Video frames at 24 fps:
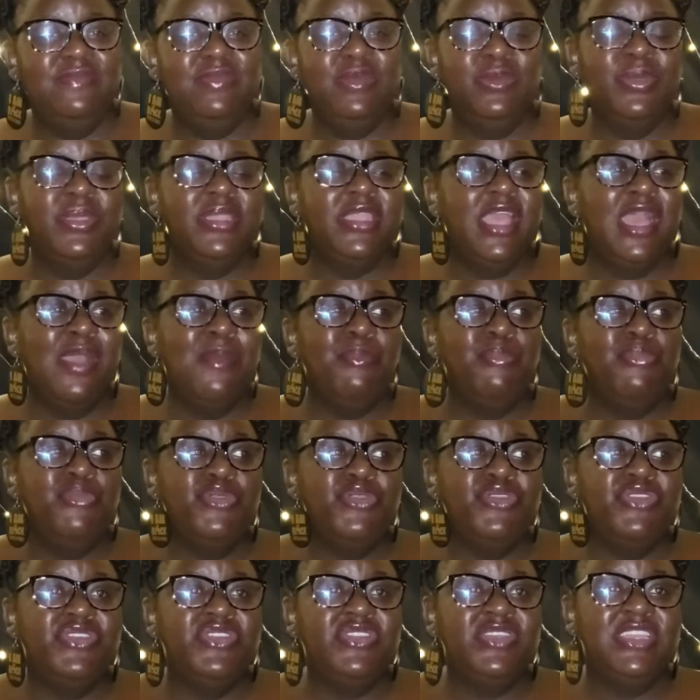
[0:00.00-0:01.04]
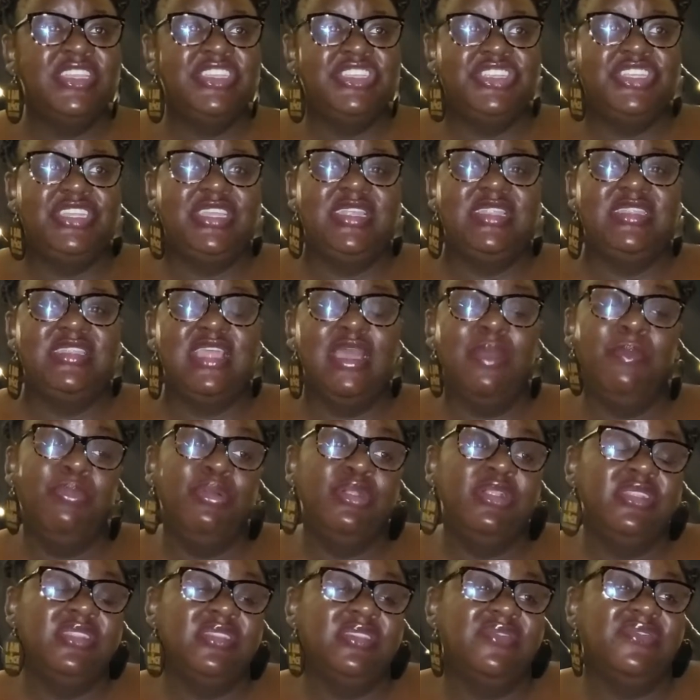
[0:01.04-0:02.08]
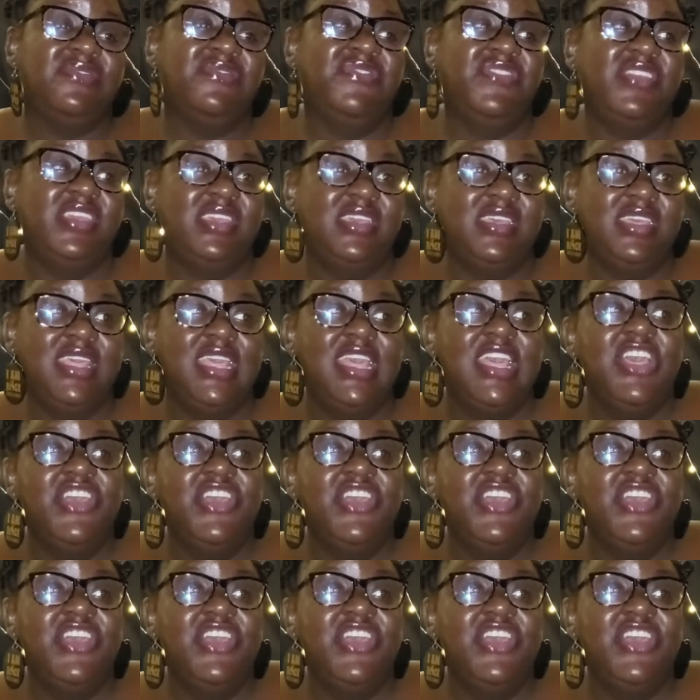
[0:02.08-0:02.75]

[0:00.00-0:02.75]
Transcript: but when I approached her, she had doubled the fee.